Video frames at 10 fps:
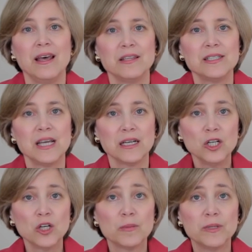The
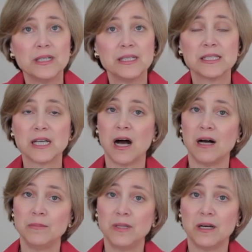second herb in it is
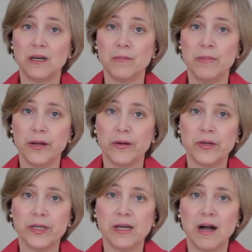amla
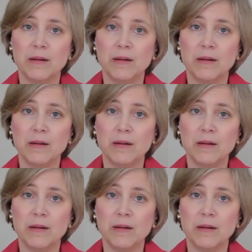berry.